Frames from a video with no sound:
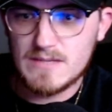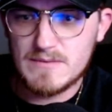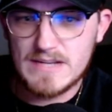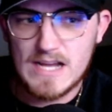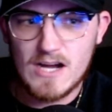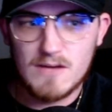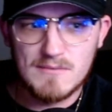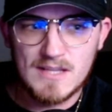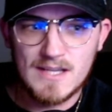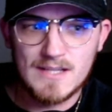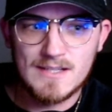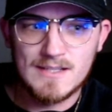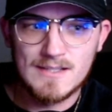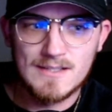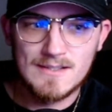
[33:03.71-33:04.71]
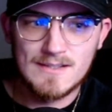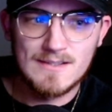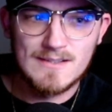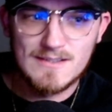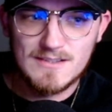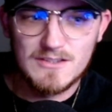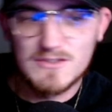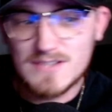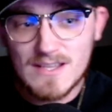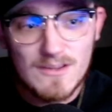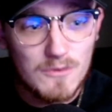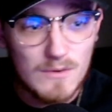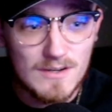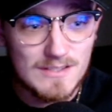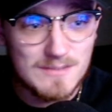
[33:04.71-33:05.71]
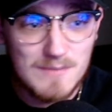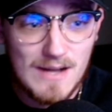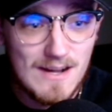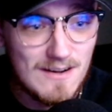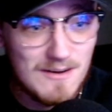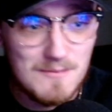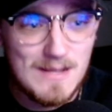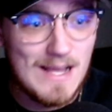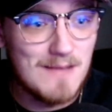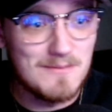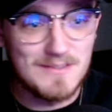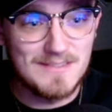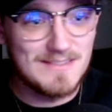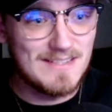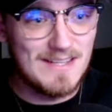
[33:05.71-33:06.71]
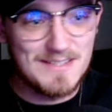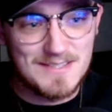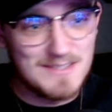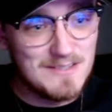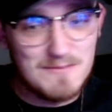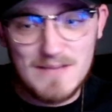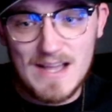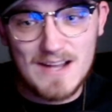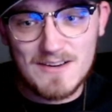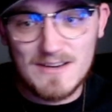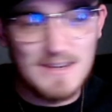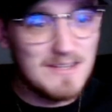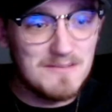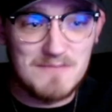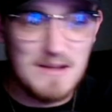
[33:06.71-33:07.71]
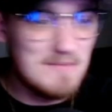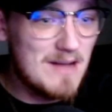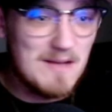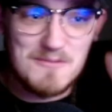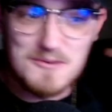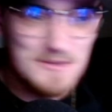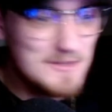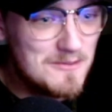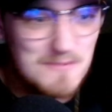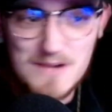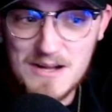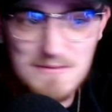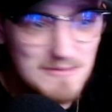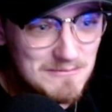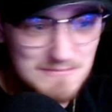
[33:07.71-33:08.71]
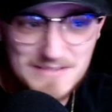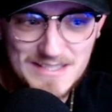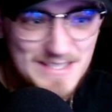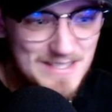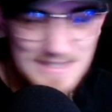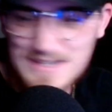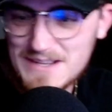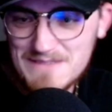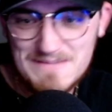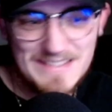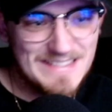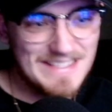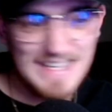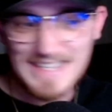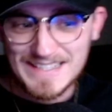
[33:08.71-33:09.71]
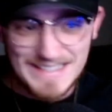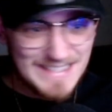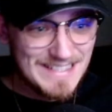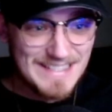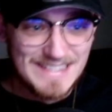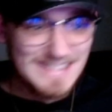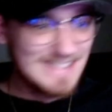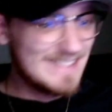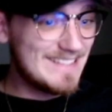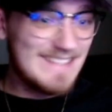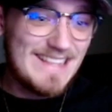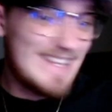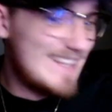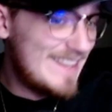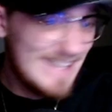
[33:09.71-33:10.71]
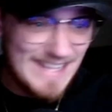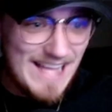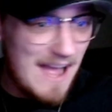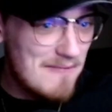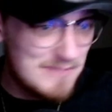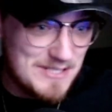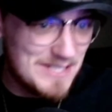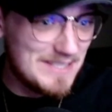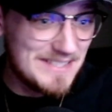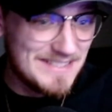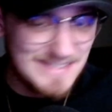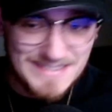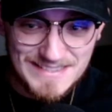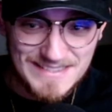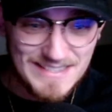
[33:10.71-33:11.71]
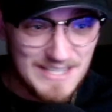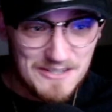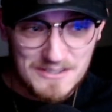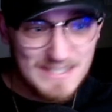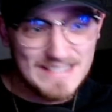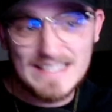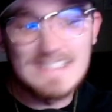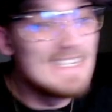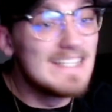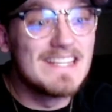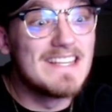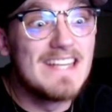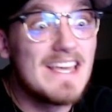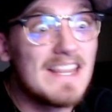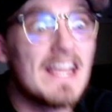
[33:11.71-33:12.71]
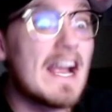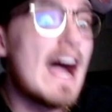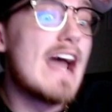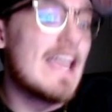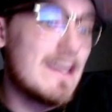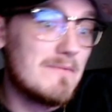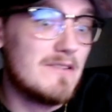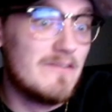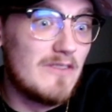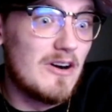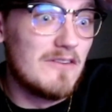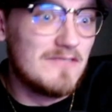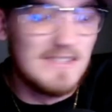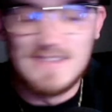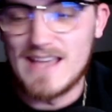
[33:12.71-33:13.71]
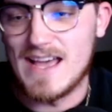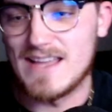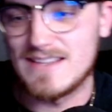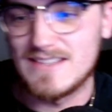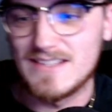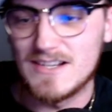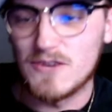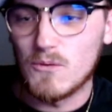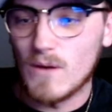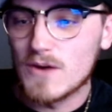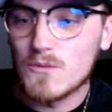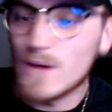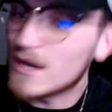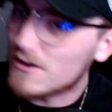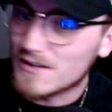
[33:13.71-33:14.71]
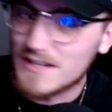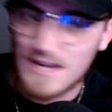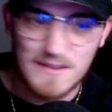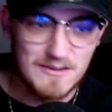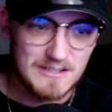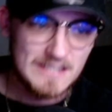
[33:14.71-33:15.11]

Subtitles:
But now I'm like, you say the word Aspyre, I'm happy. I'll sit in the background eating my popcorn, no problem. You know what I mean? Like, I'm chilling. Because at the end of the day, like I am involved in that. One way or another.